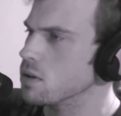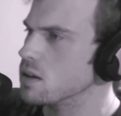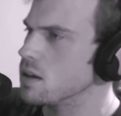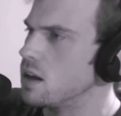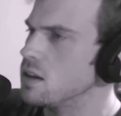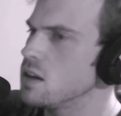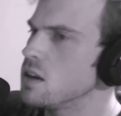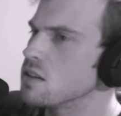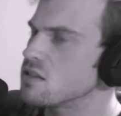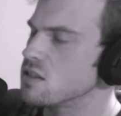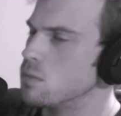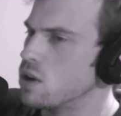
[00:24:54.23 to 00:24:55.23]
But yet
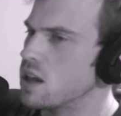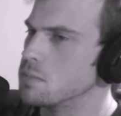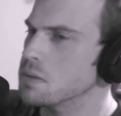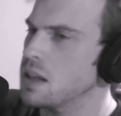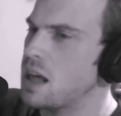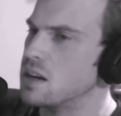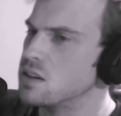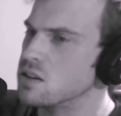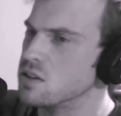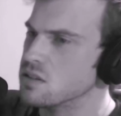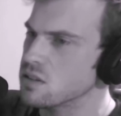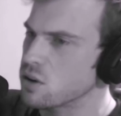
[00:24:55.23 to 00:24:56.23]
someone had applied it
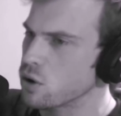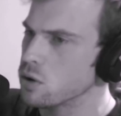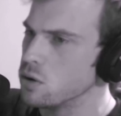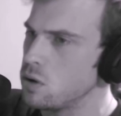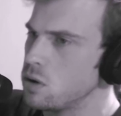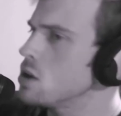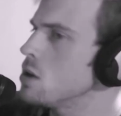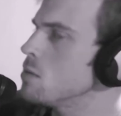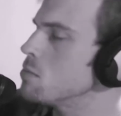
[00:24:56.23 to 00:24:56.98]
to this girl.